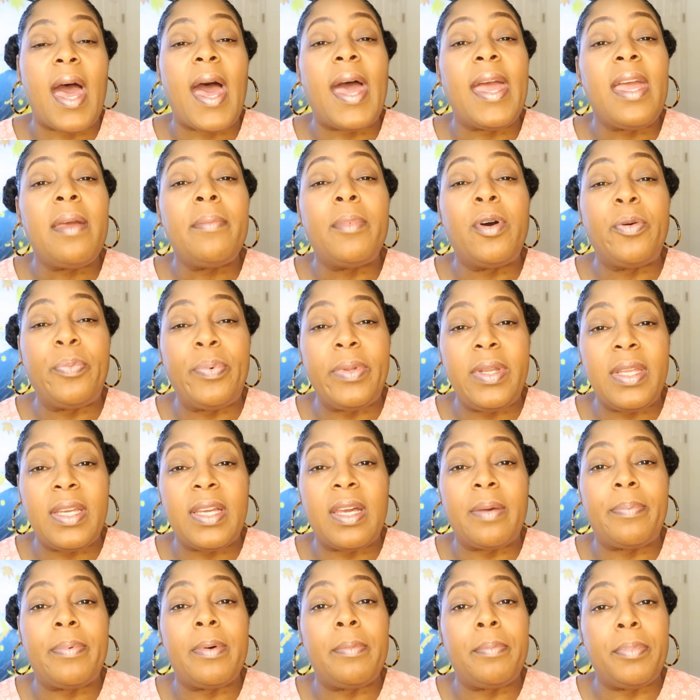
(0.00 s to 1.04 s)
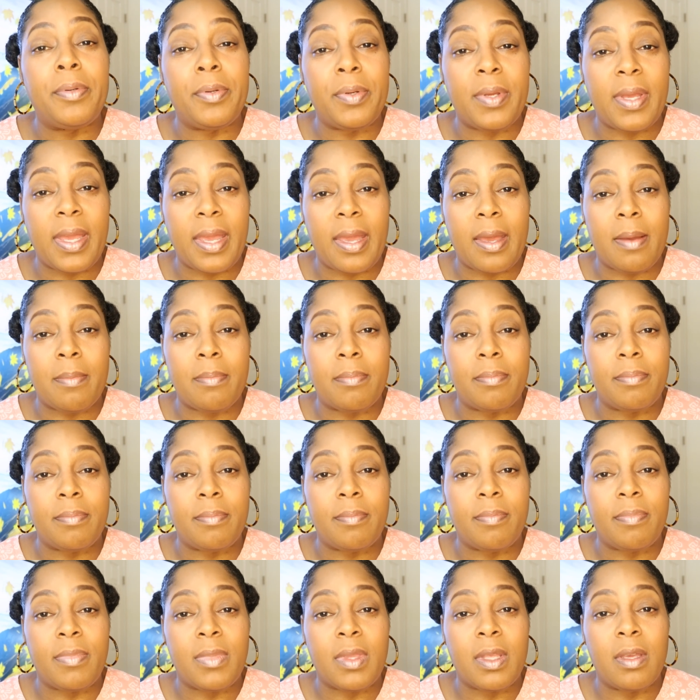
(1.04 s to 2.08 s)
I am opening up a boot camp
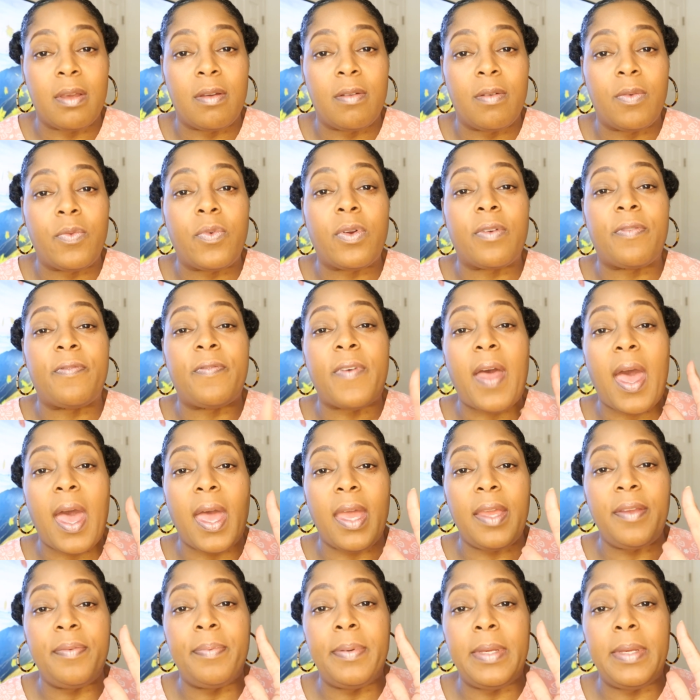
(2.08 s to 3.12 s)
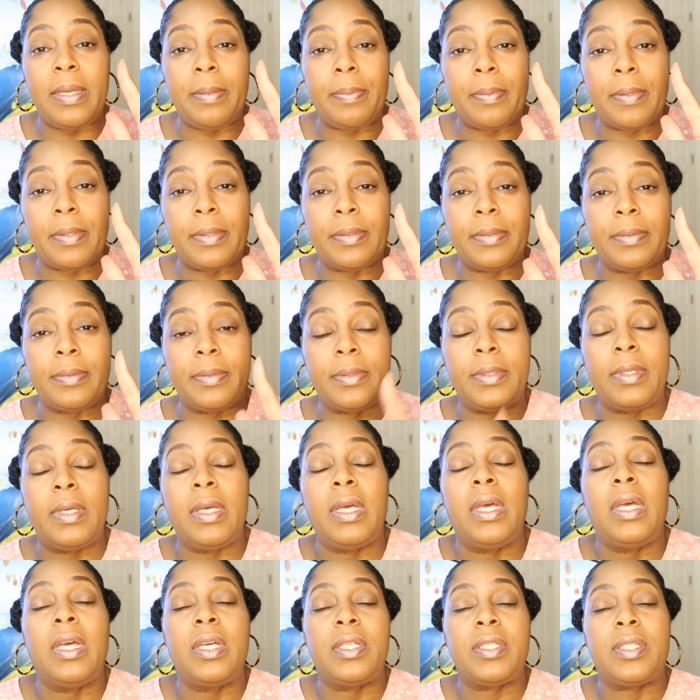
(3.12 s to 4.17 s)
for five people
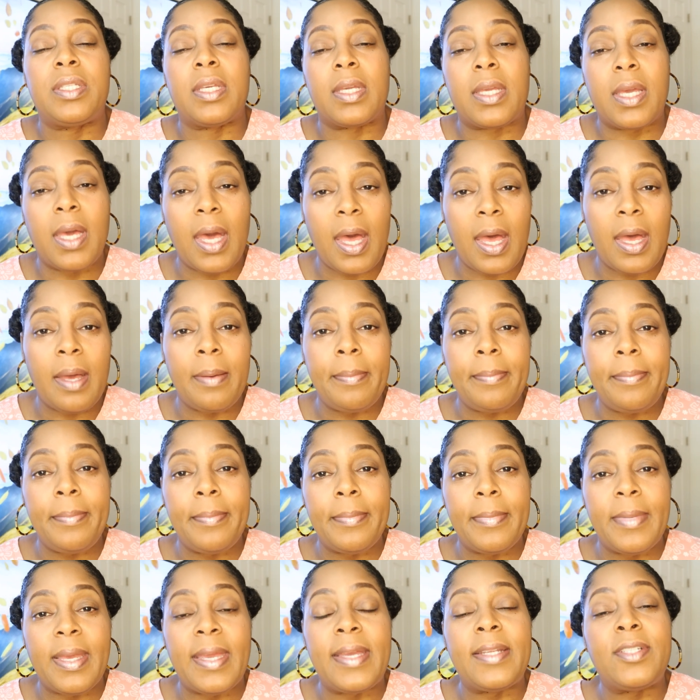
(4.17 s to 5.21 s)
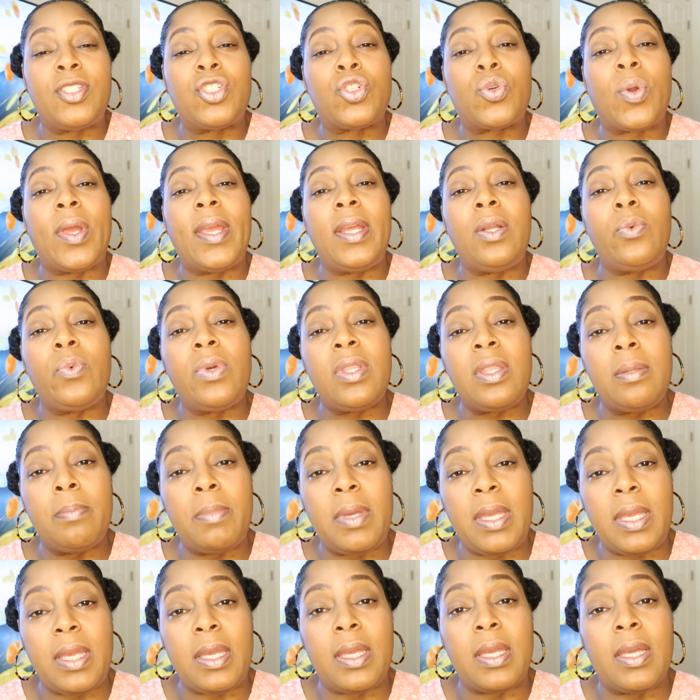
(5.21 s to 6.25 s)
to come and train with
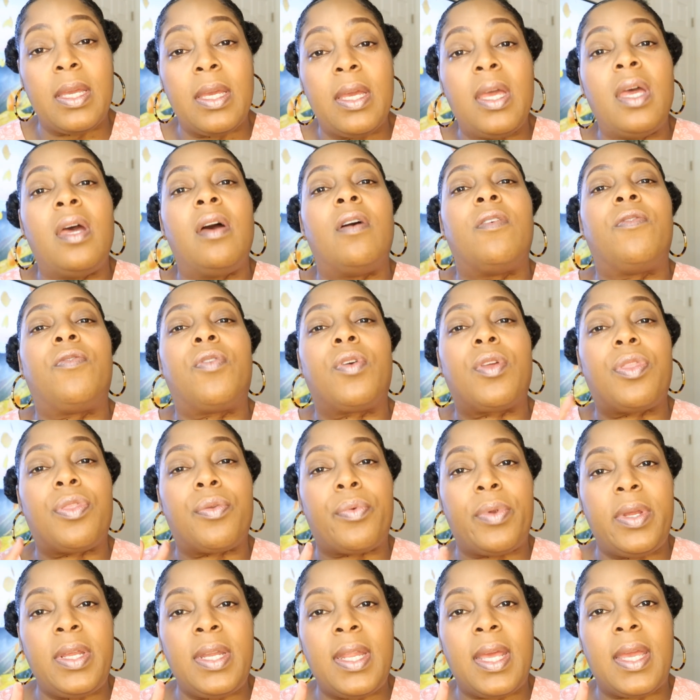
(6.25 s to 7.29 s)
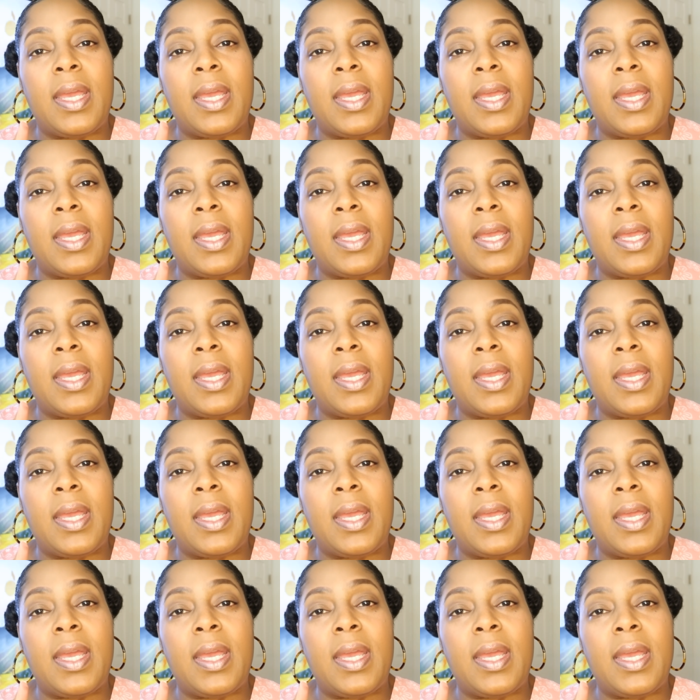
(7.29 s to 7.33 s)
me for three